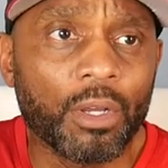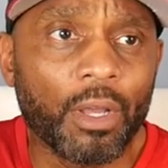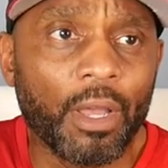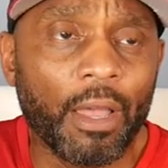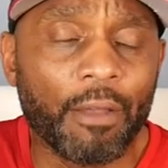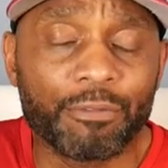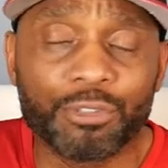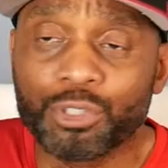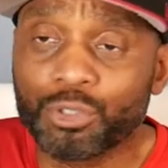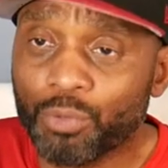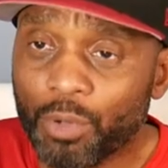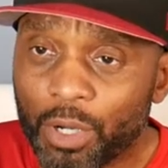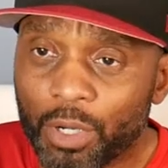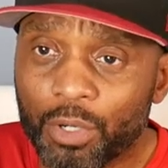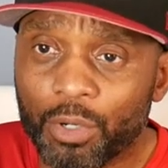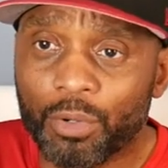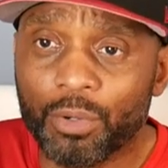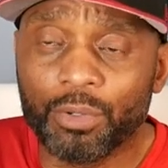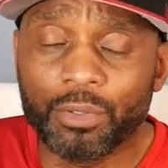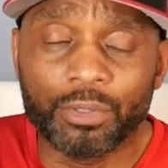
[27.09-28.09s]
have
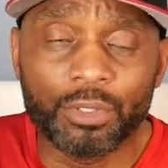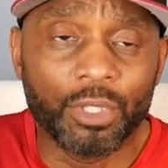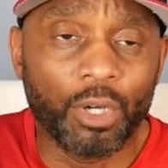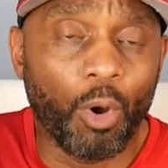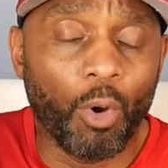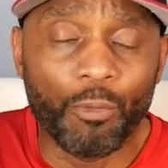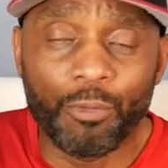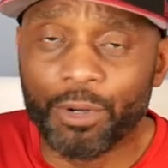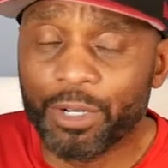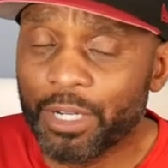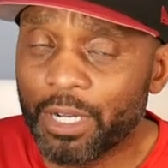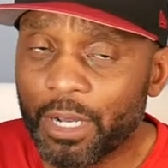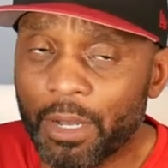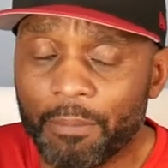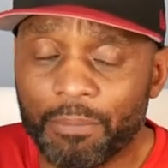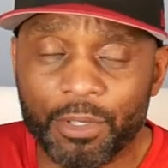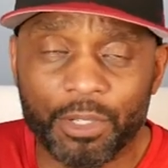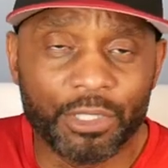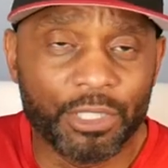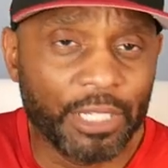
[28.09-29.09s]
struggled to
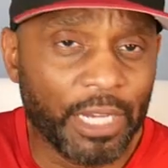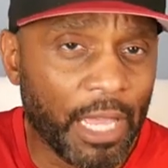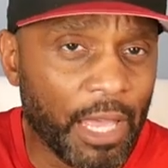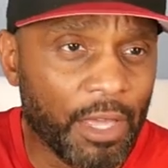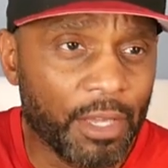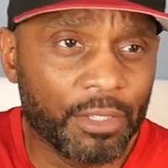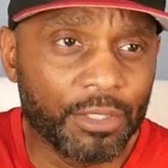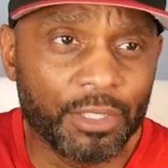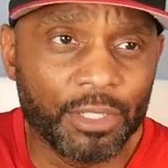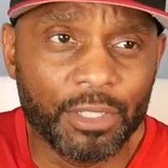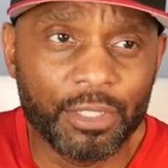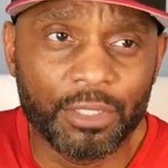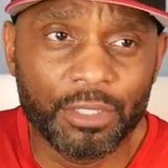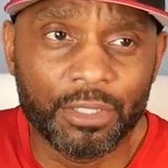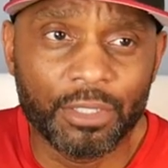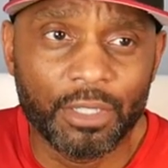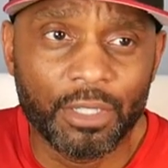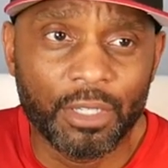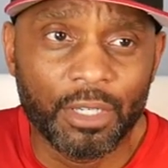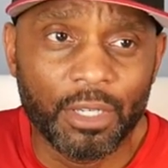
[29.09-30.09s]
overcome their
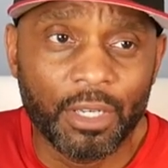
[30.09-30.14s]
challenges,